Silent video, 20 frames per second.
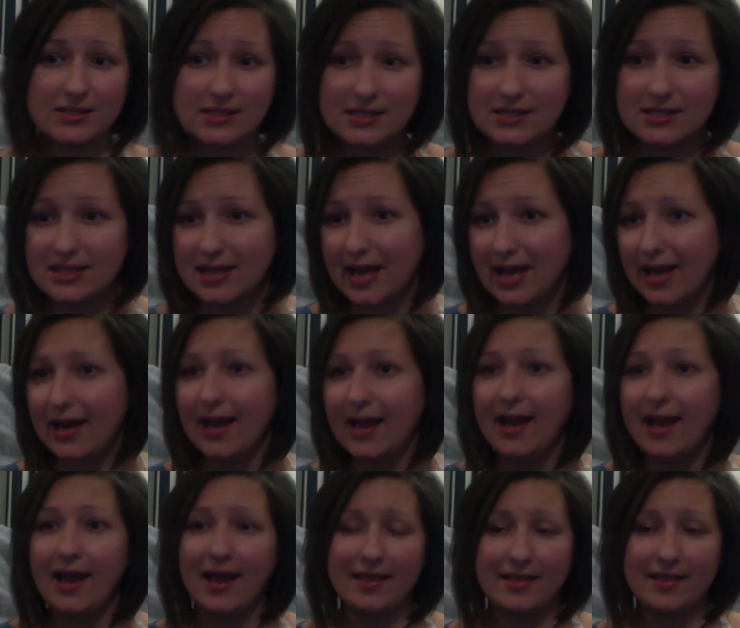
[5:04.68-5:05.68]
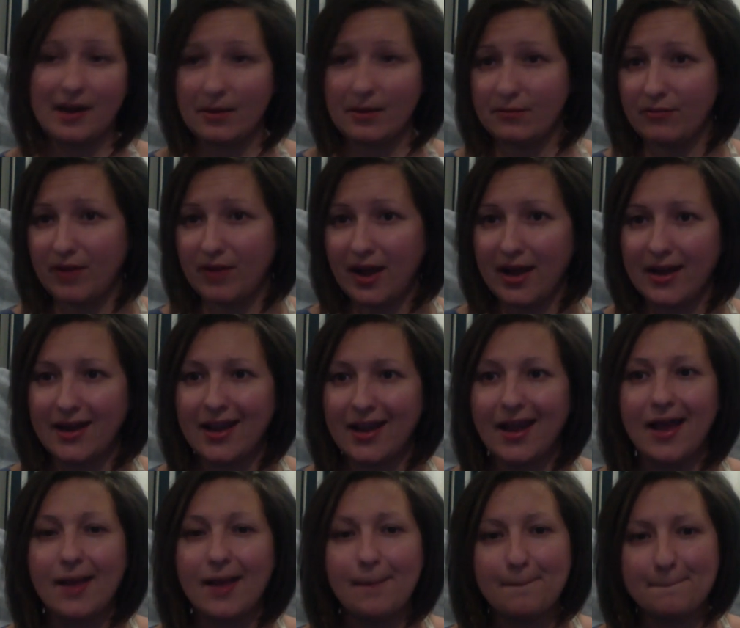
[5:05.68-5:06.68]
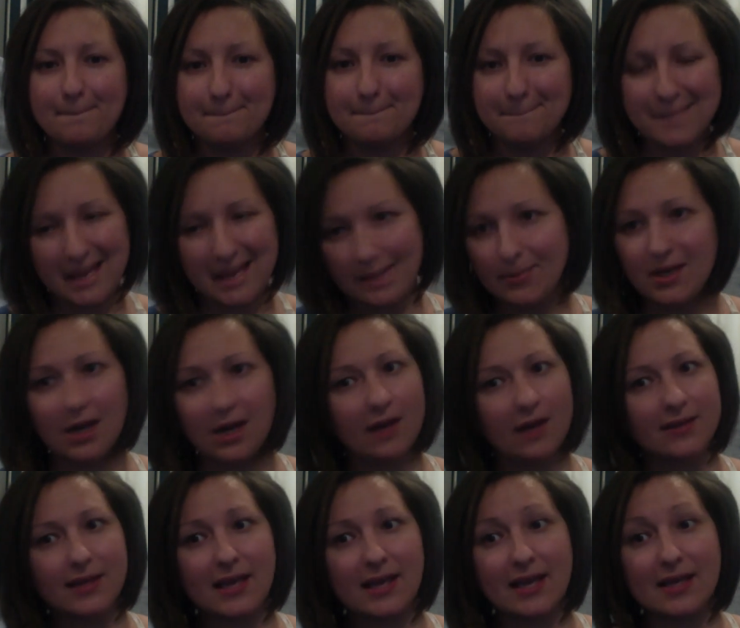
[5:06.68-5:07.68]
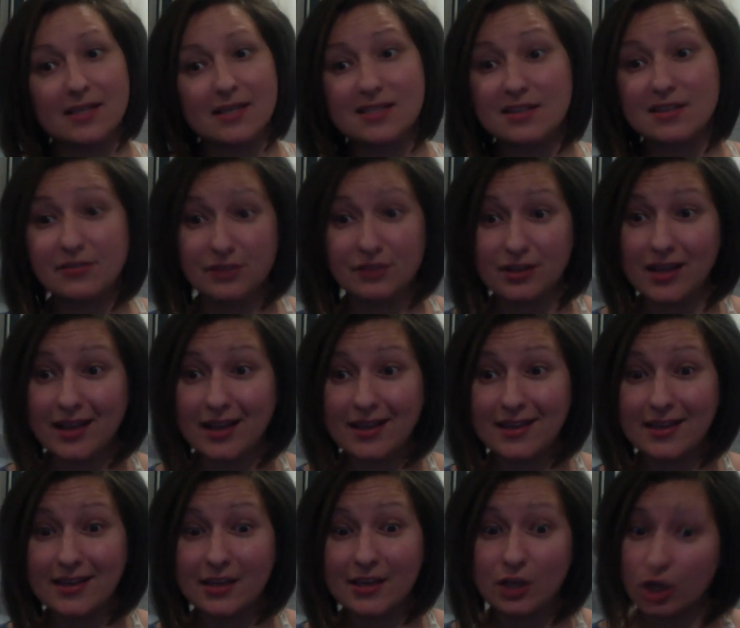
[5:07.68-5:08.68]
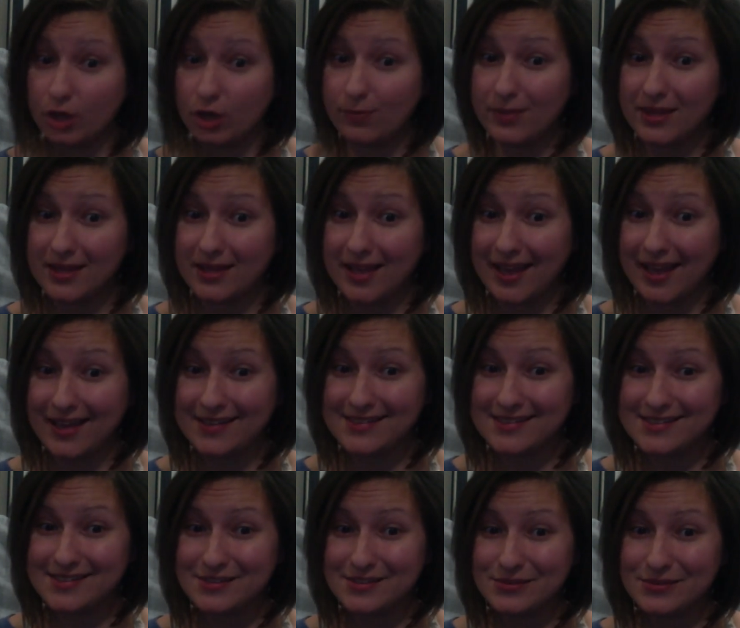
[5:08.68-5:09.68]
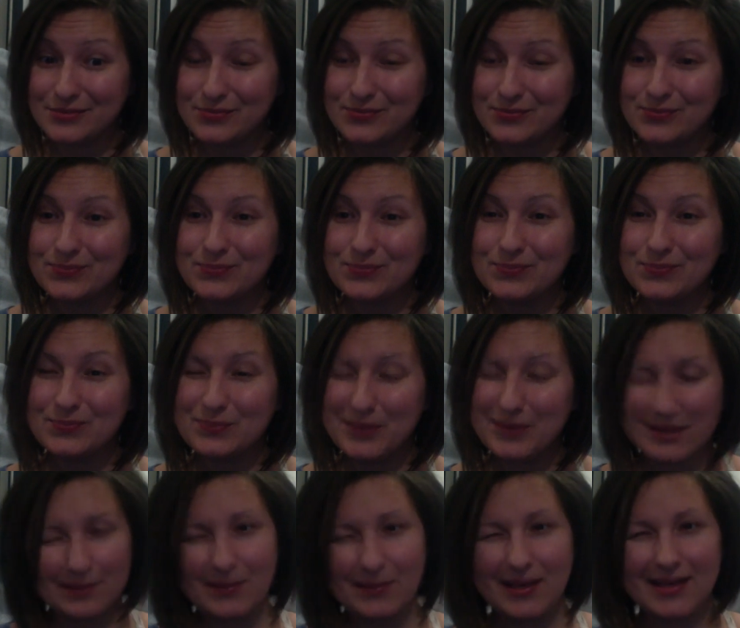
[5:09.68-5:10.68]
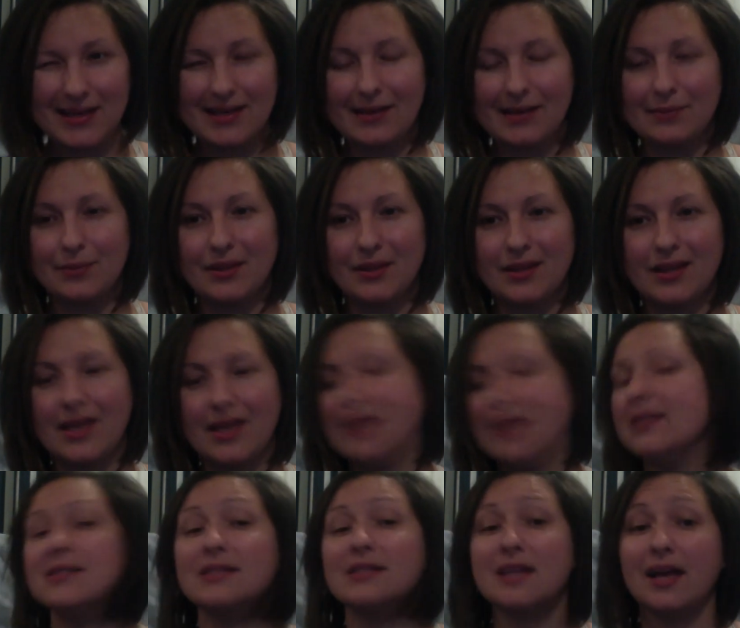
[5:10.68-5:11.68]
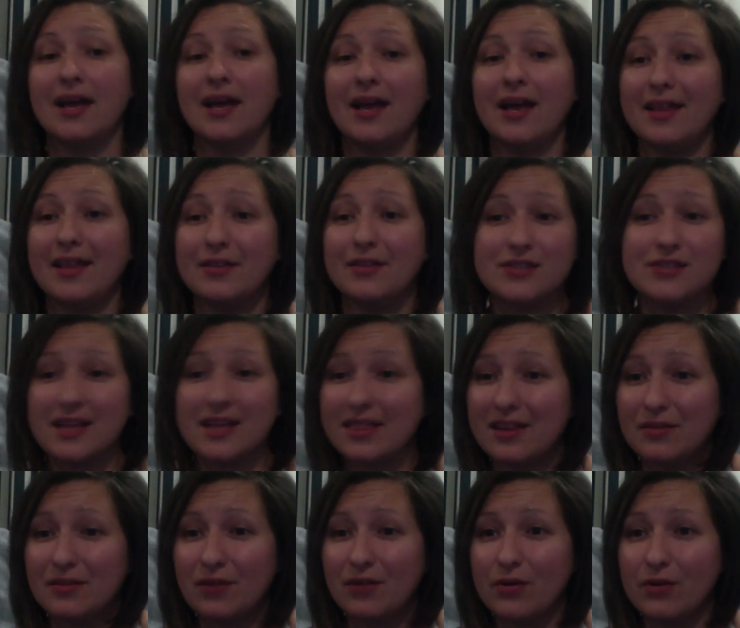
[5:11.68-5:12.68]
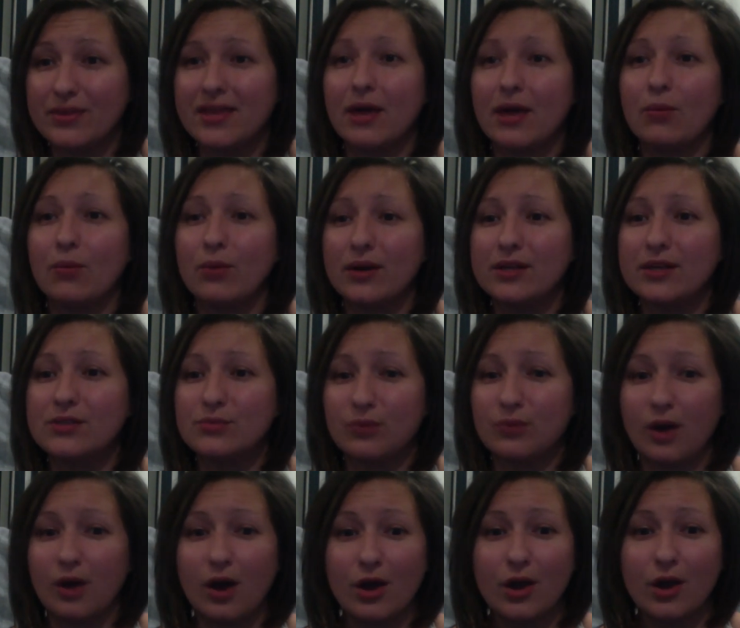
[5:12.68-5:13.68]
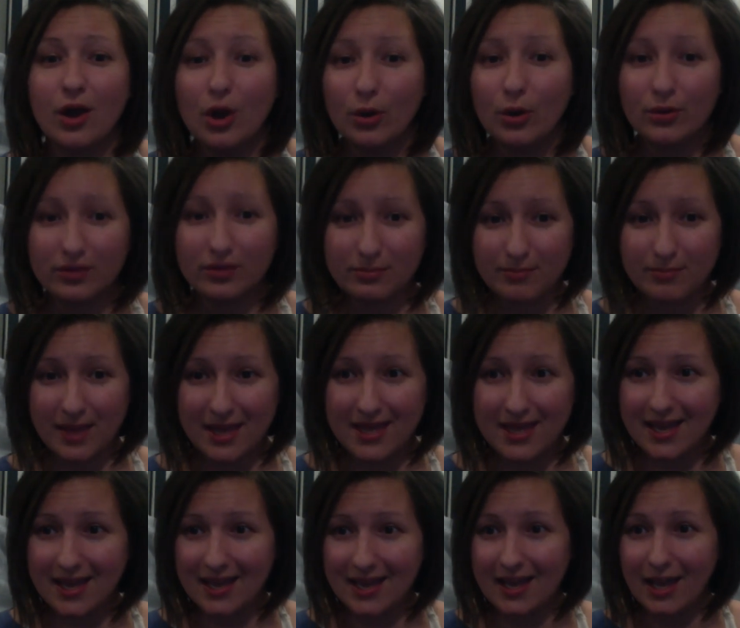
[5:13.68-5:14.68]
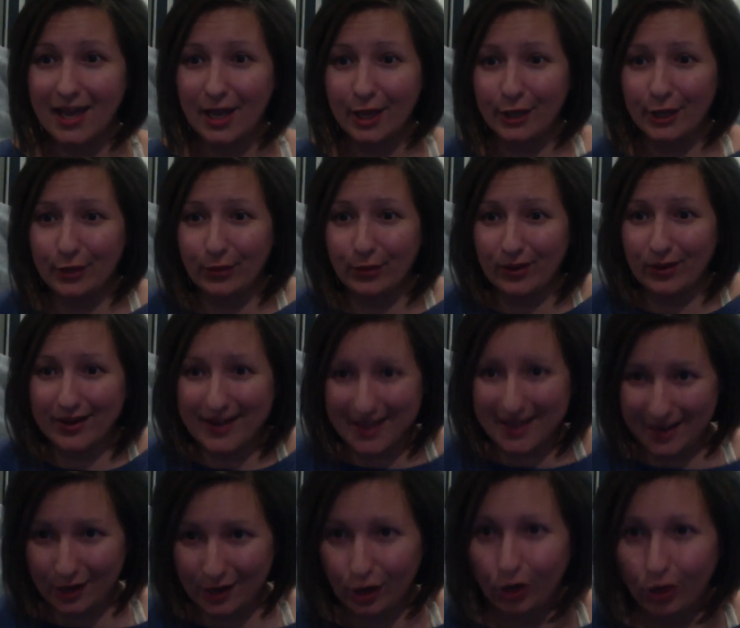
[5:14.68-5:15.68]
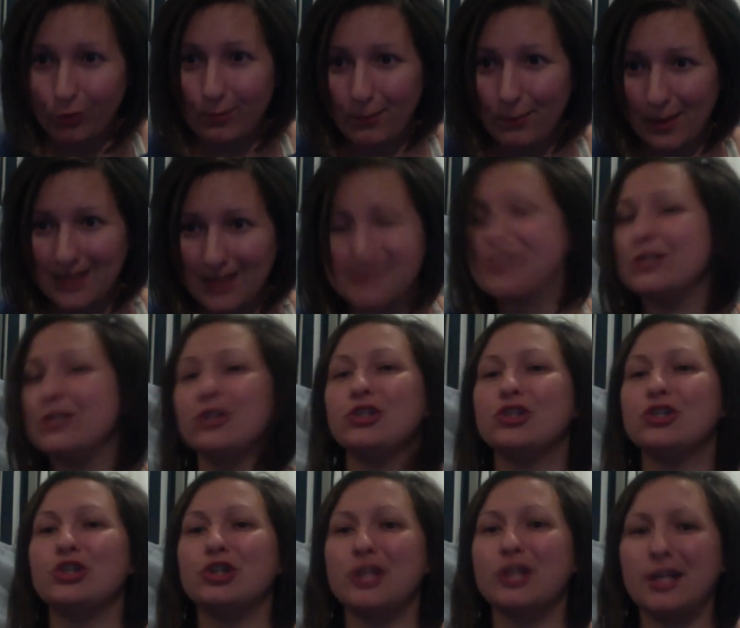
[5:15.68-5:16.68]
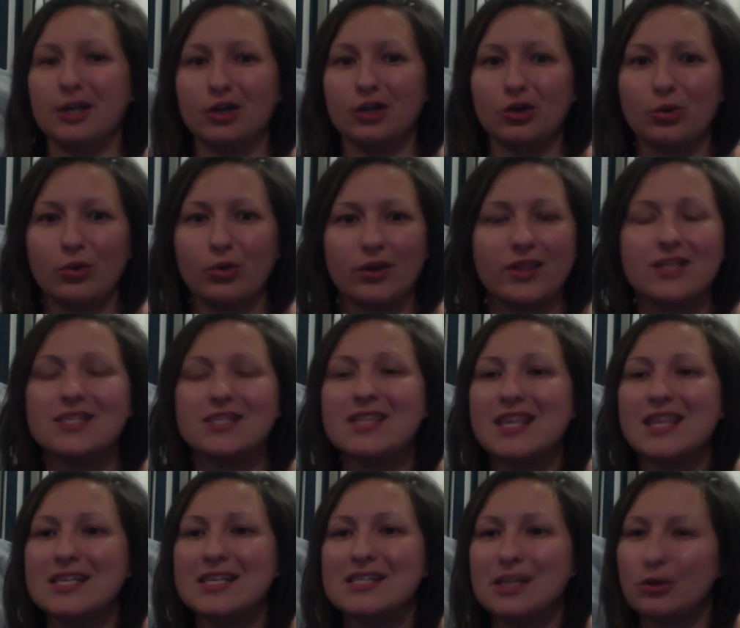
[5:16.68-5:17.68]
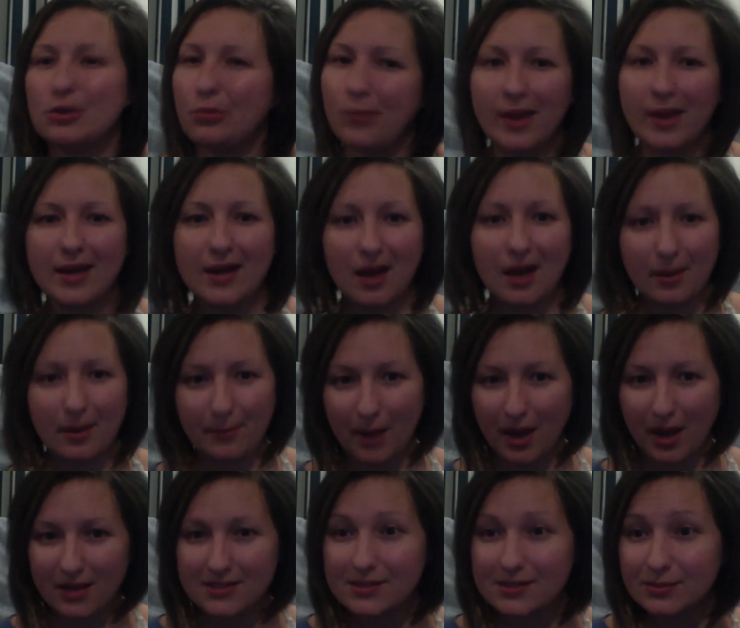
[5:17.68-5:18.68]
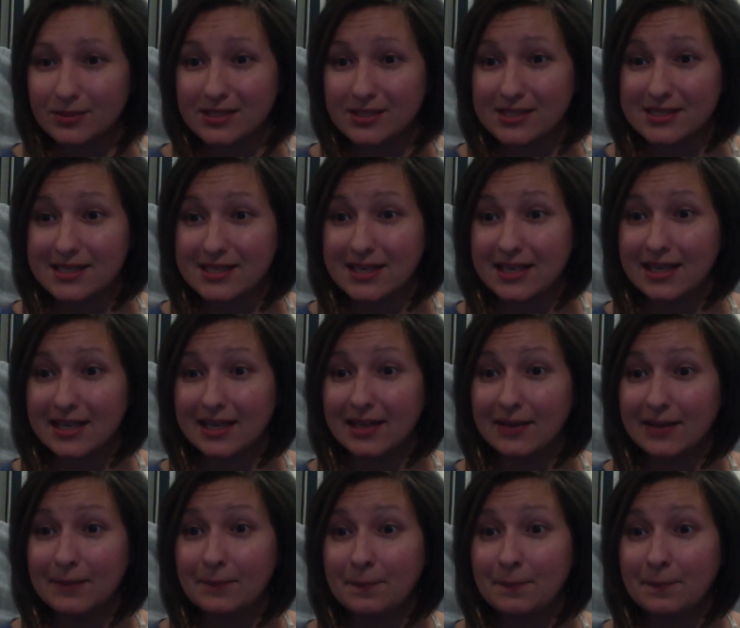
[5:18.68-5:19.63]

this, and that, and then I'm fine, maybe not the case. If you're lucky, it could be the case, but it might not be the case. And there's nothing wrong with that. What is wrong with making your inner muscles, your inner core, the things that you might not possibly see,